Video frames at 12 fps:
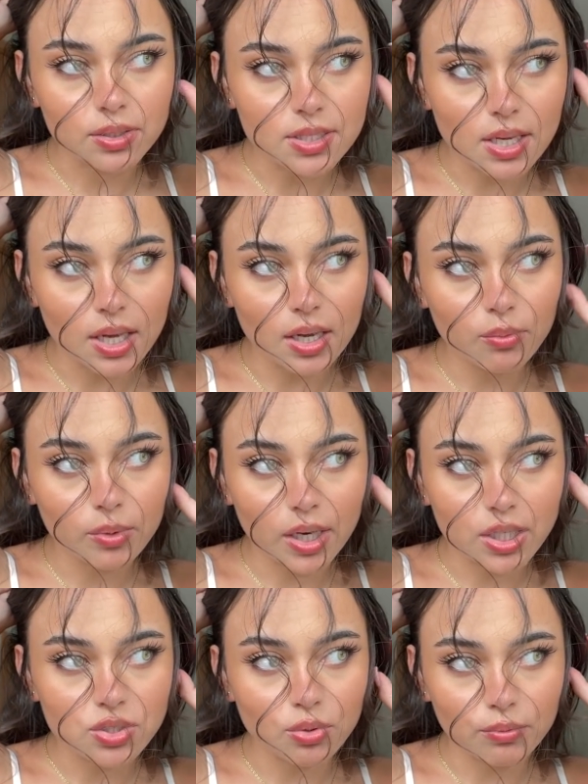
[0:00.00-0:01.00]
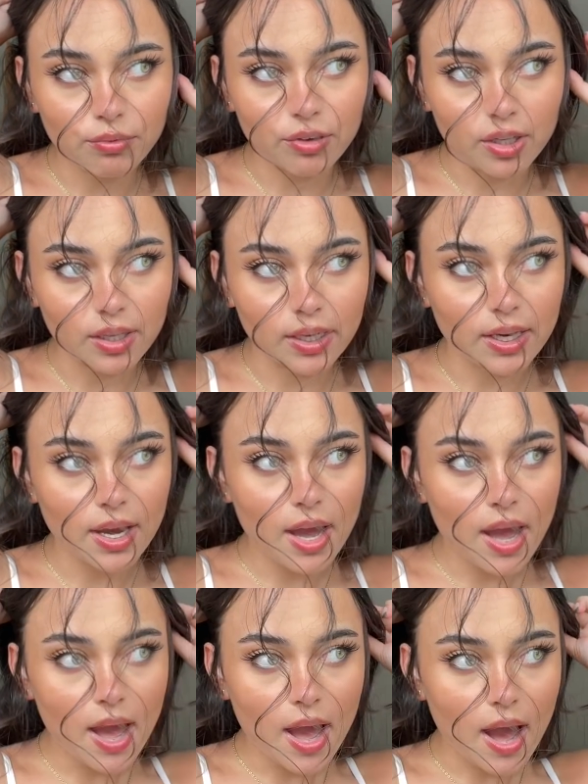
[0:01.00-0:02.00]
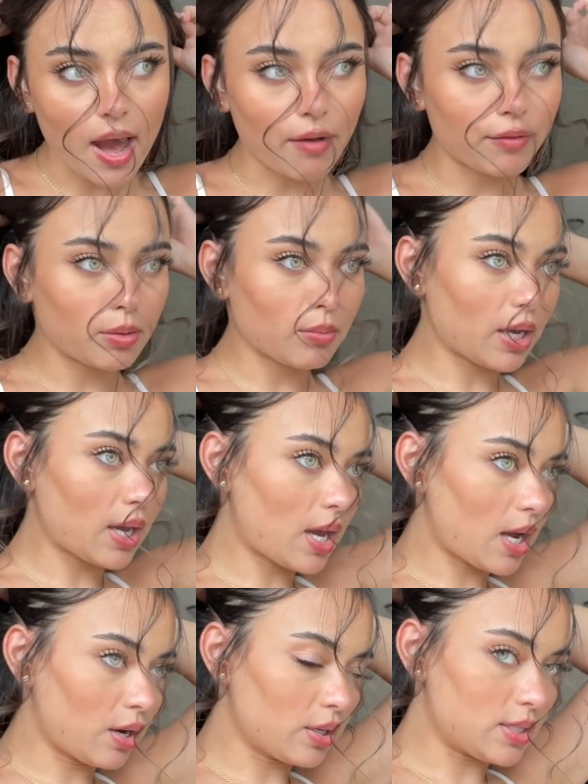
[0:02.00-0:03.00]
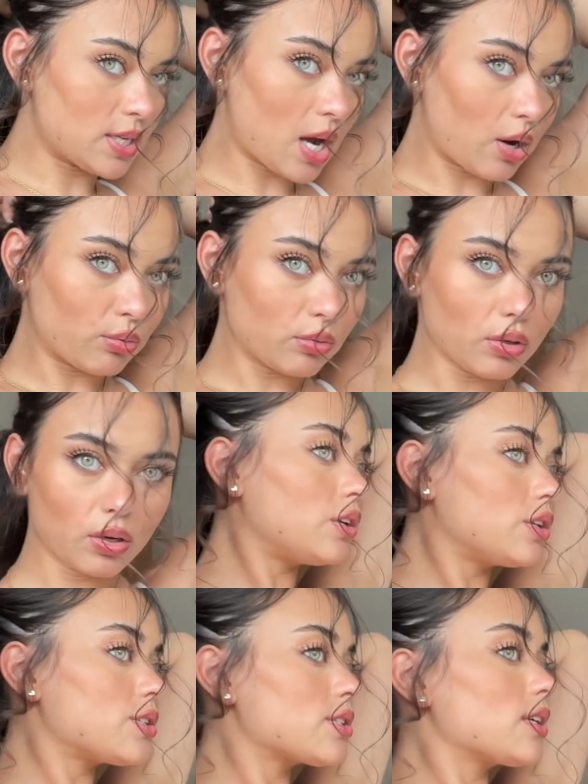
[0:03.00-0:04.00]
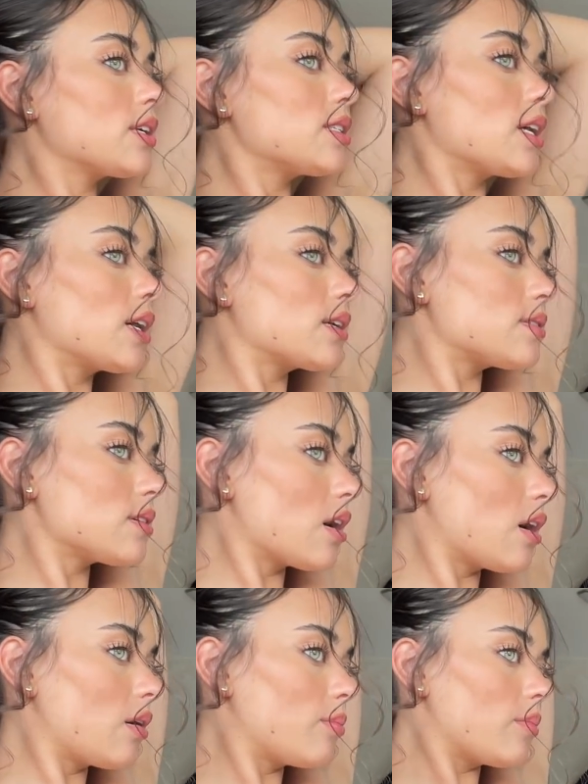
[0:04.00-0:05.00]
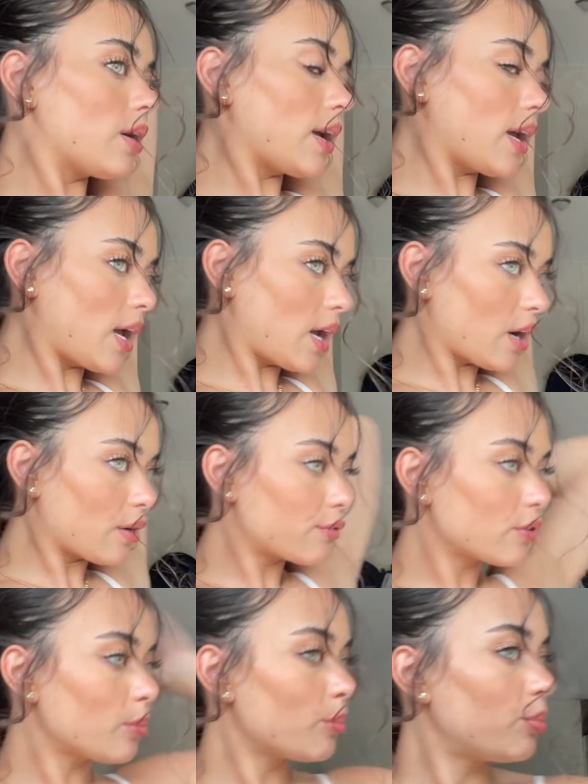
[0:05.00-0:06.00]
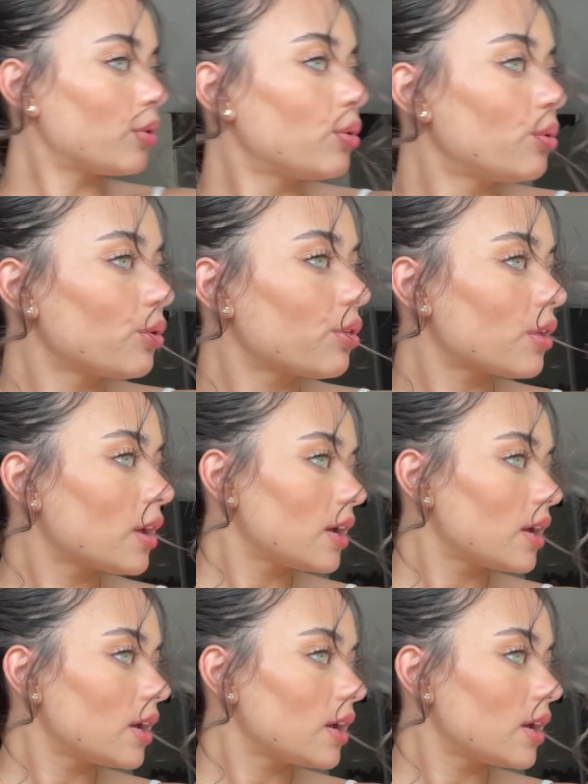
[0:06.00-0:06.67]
day when I don't feel like having my hair down. You're just gonna take some hair from both